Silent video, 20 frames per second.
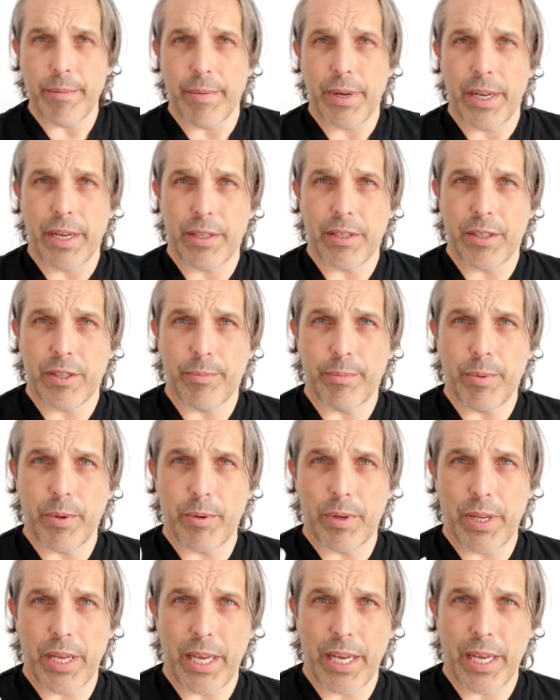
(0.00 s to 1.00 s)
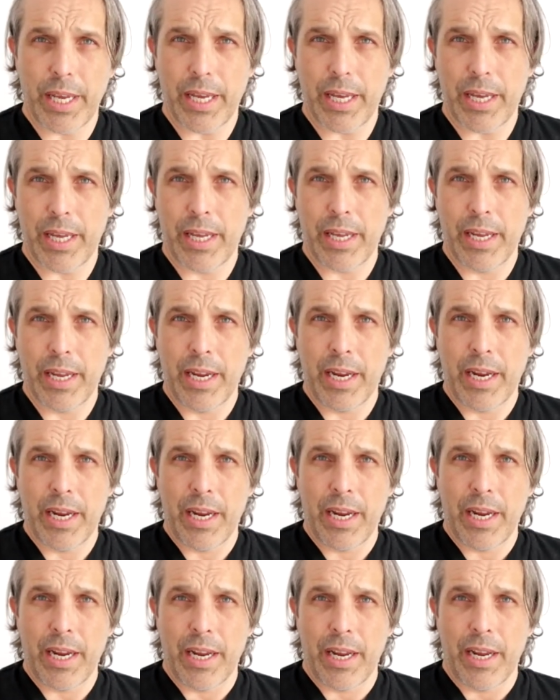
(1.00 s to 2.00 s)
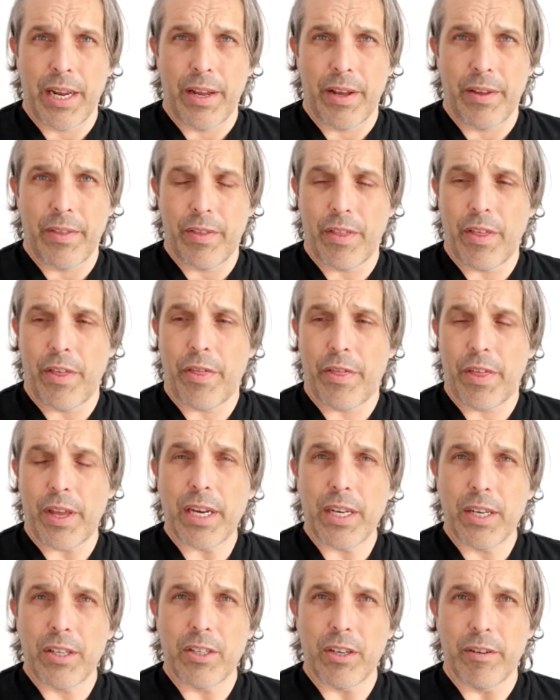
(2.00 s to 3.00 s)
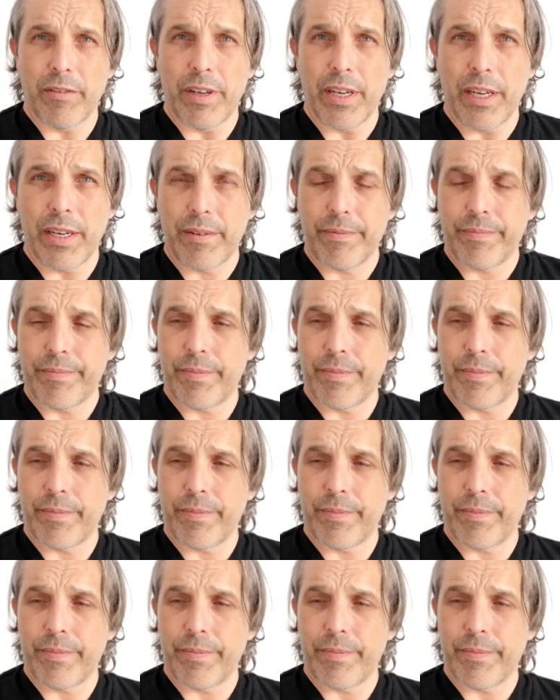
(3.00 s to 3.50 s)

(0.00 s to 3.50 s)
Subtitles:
Here's a spoon here. The thickness of it,